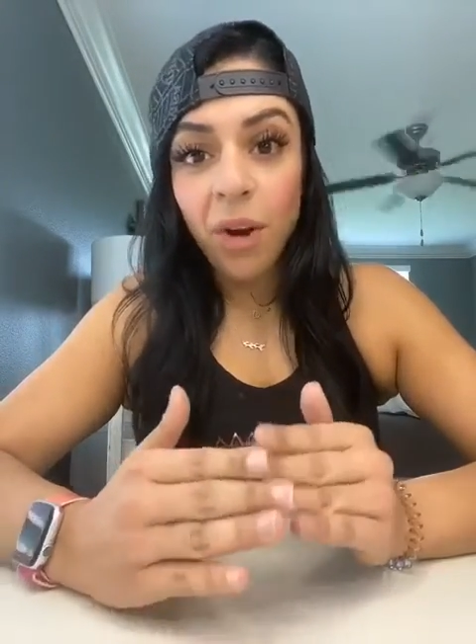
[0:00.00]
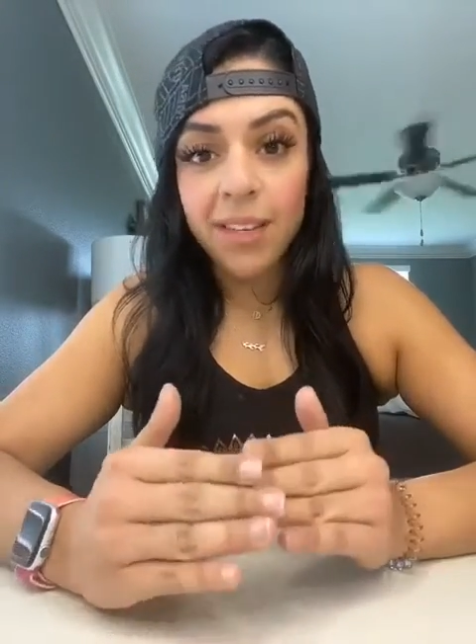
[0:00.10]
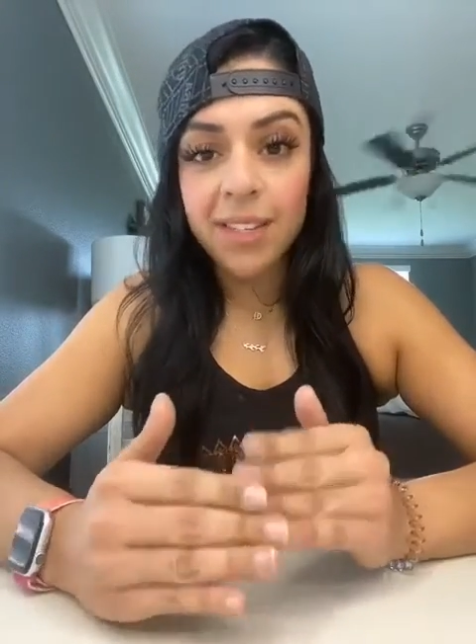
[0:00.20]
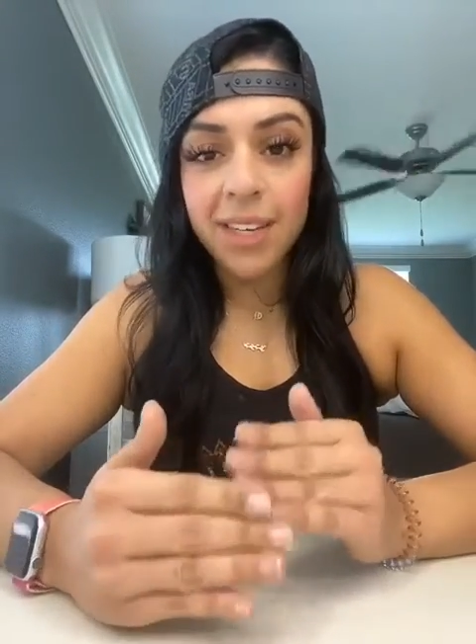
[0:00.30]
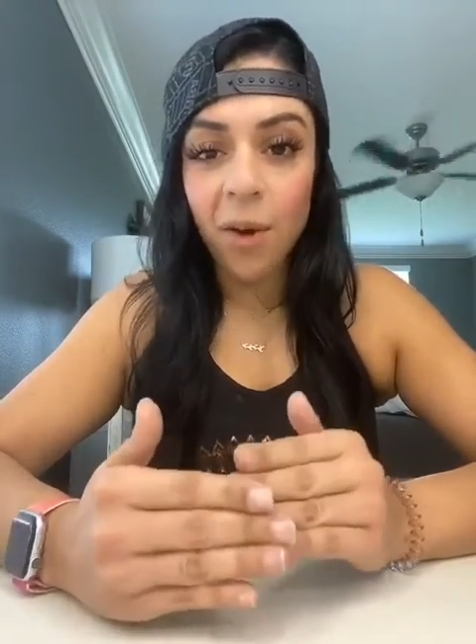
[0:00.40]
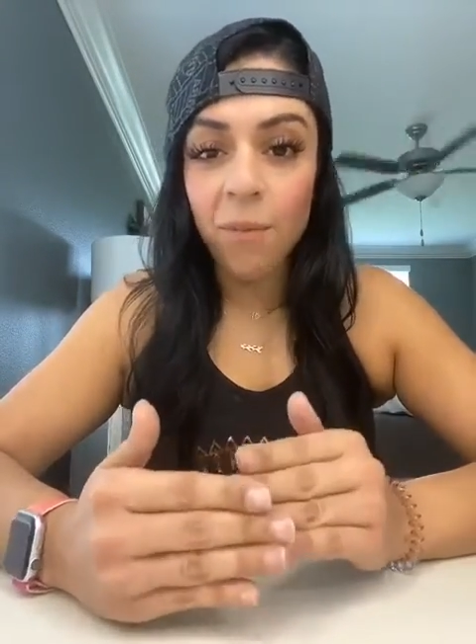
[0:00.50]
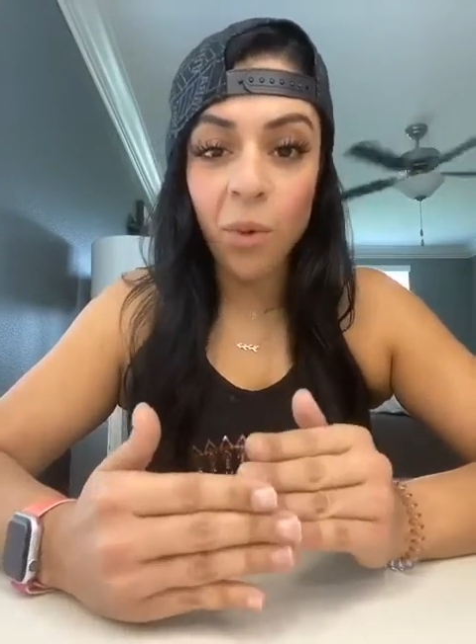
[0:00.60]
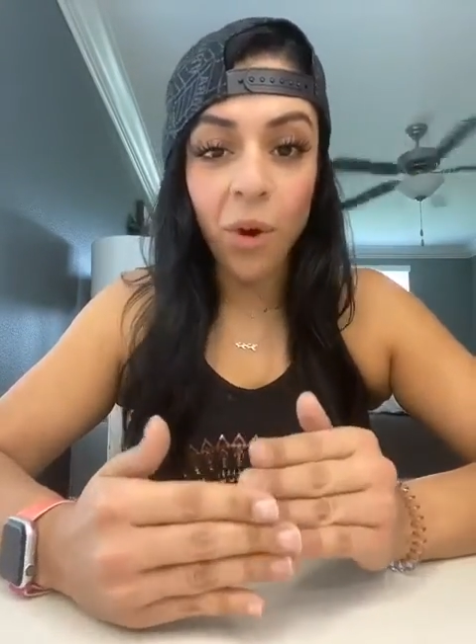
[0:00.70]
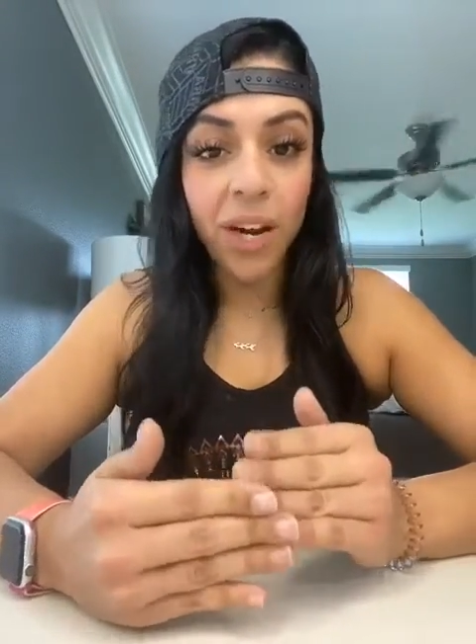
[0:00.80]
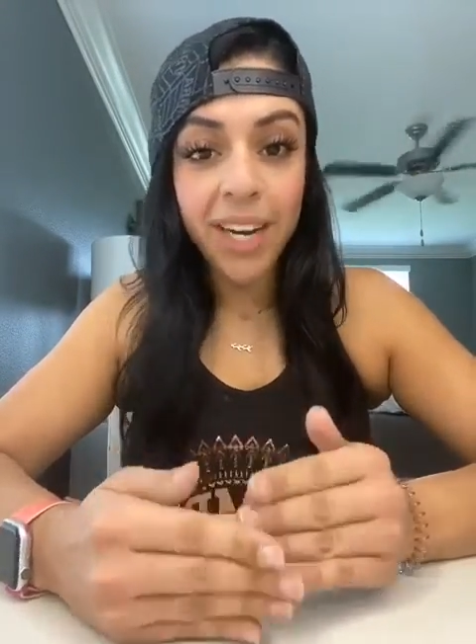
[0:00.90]
press on how
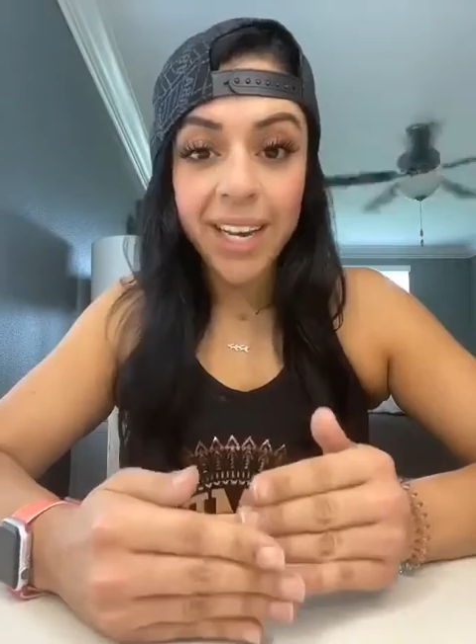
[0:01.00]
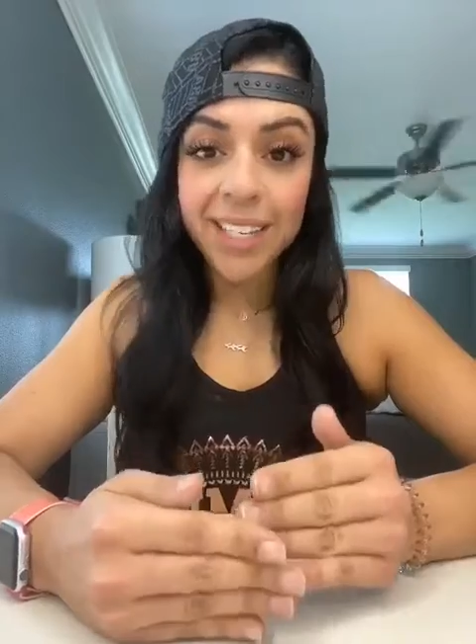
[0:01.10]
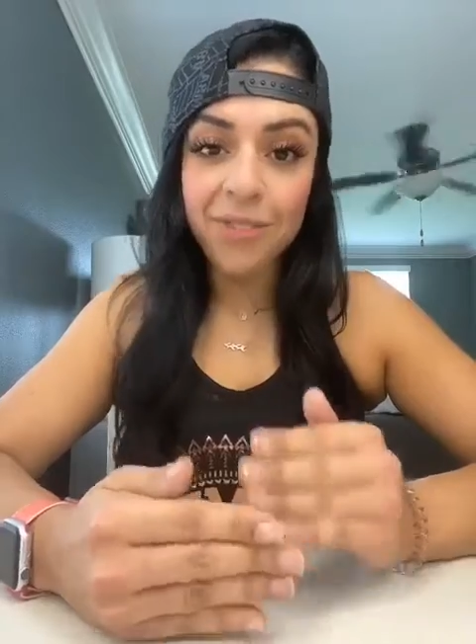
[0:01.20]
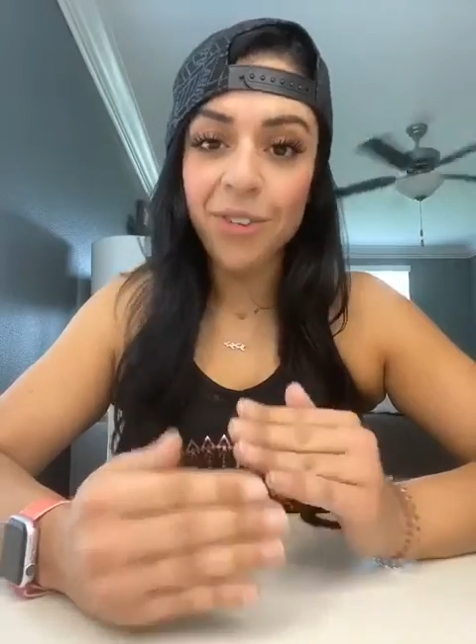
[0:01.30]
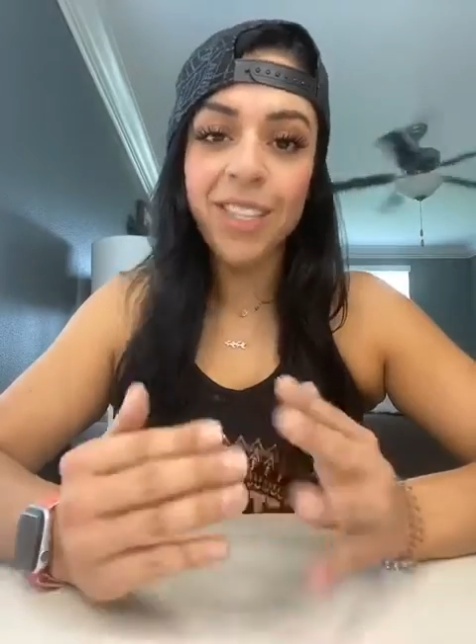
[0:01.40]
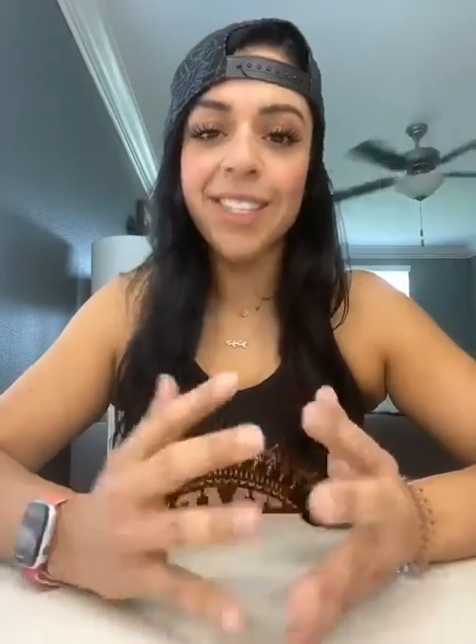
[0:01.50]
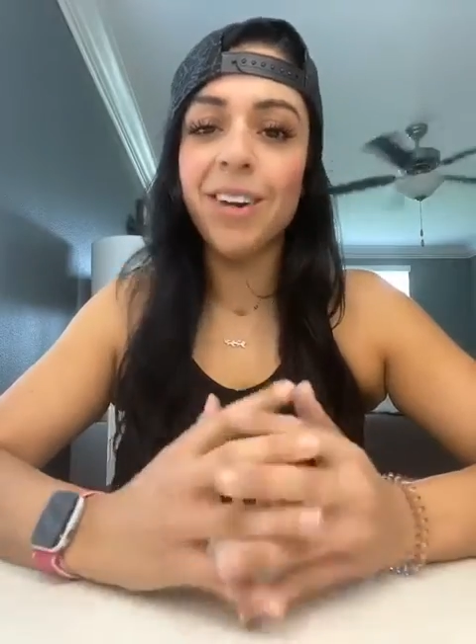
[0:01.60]
important it is for us